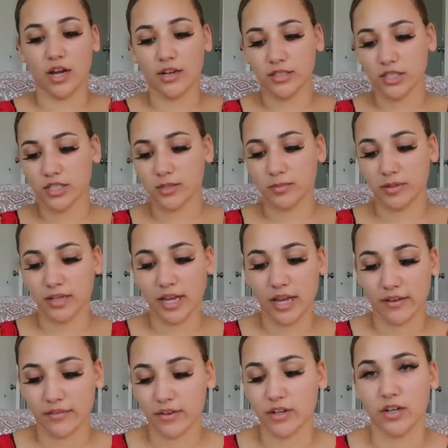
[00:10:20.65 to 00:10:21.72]
I've just been
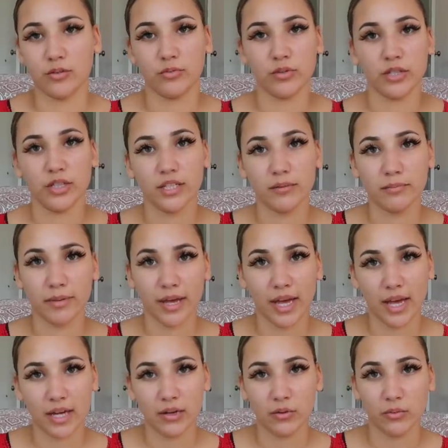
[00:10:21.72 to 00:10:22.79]
having a really
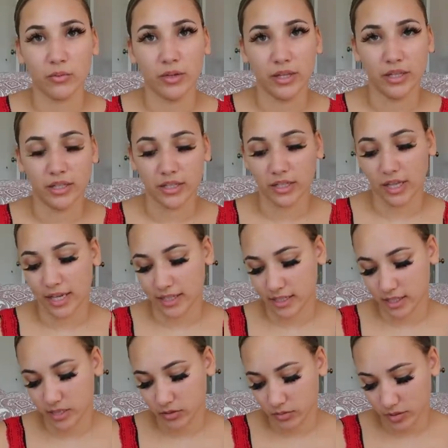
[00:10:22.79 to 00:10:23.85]
bad week. Like,
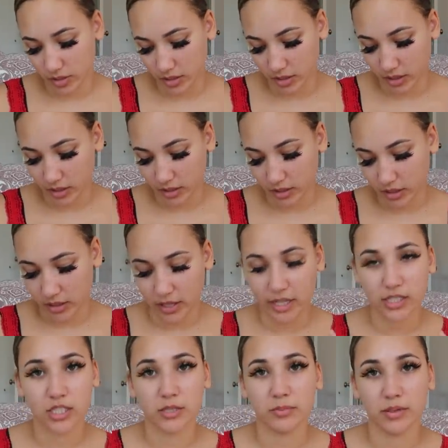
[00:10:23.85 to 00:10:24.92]
this week and
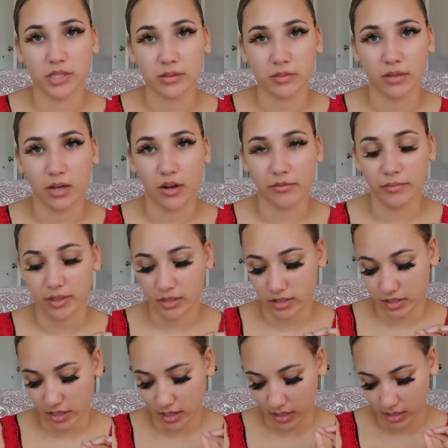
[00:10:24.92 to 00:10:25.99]
that just pissed me off, me
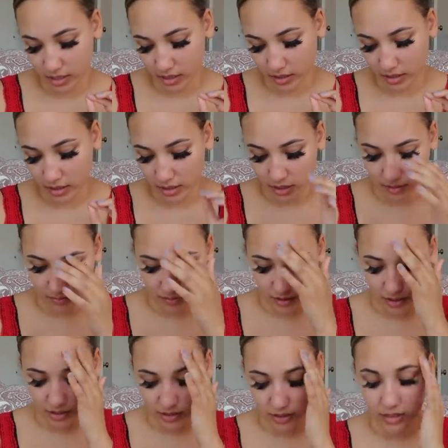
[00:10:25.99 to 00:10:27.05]
just deleting them
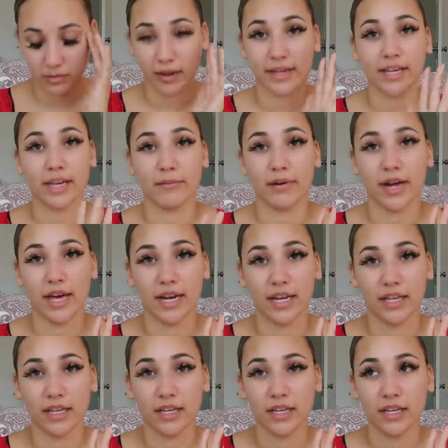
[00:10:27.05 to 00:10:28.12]
things. Because my camera had
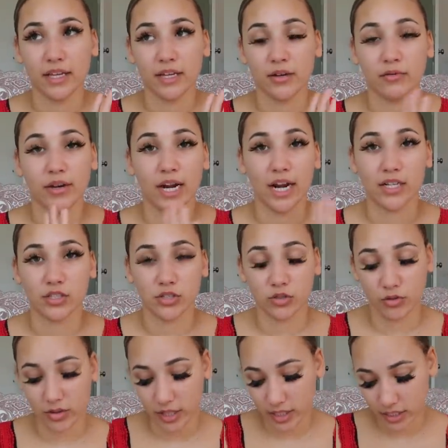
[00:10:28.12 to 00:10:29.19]
a ran out of
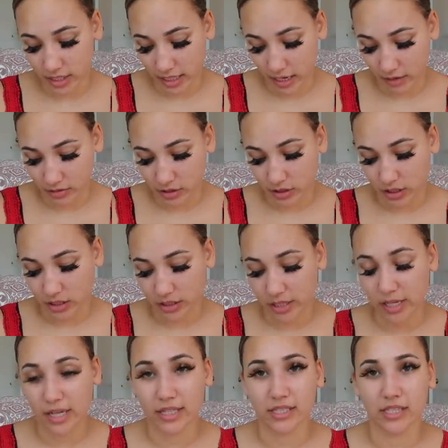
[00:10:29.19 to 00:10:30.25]
storage and I was deleting
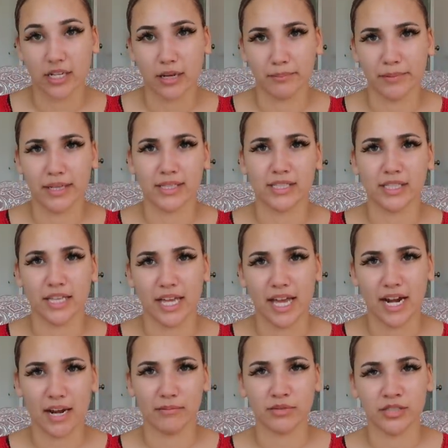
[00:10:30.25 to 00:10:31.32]
things and I'm getting to the
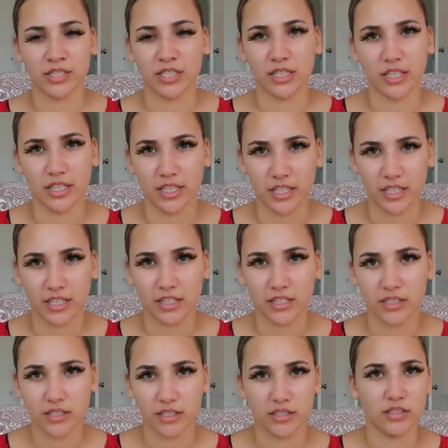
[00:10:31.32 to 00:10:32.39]
end and I'm just
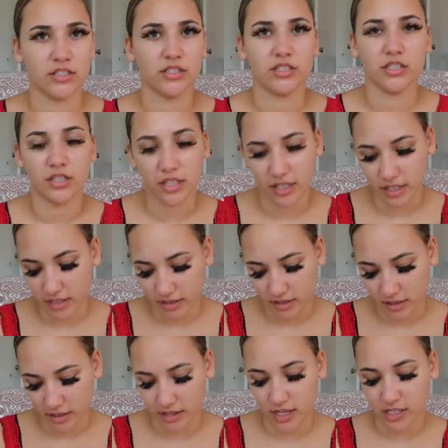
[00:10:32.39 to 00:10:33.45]
deleting. Just deleting
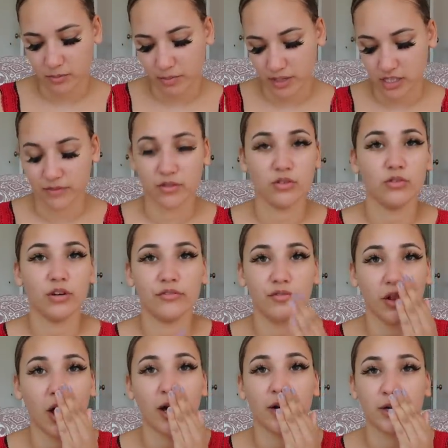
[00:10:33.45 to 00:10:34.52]
it. Like, that's pissed. If you a
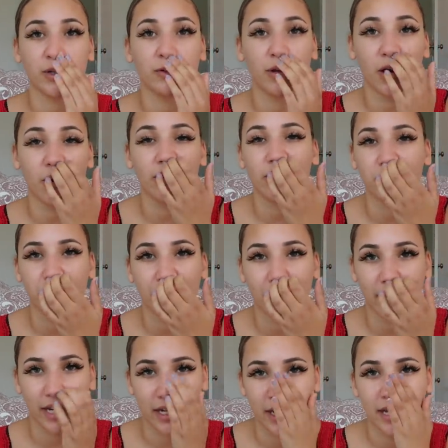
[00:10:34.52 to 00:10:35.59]
blogger, you know the
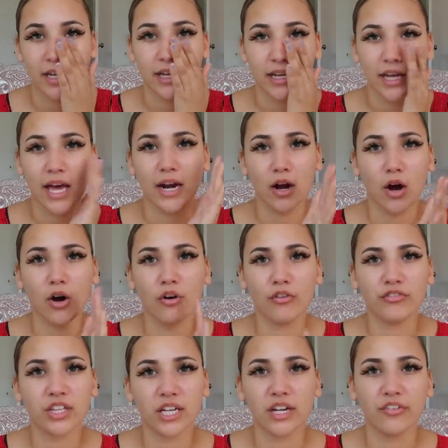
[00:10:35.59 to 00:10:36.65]
pain. Had a
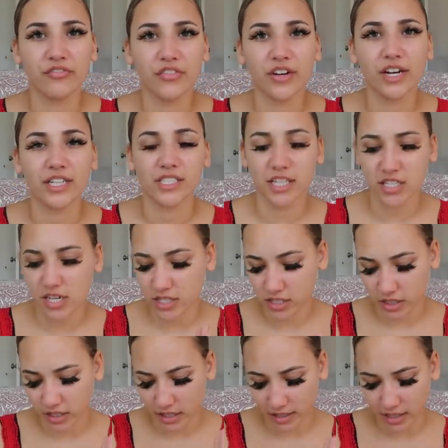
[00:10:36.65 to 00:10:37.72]
whole thing of footage and just
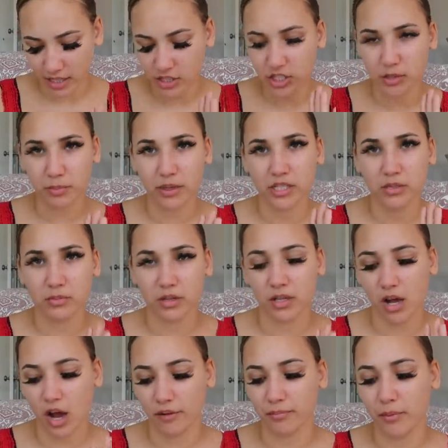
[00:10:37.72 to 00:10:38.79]
Like, that just pissed
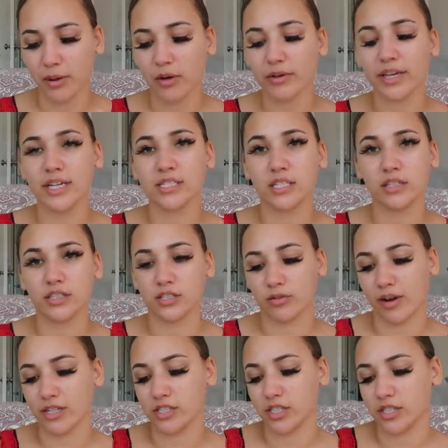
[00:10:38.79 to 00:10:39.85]
me off. But we don't get into these
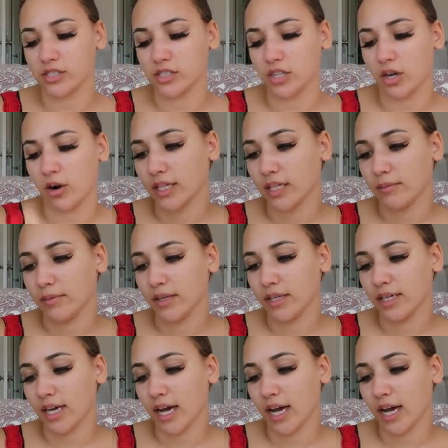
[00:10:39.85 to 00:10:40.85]
questions. So, Kimmy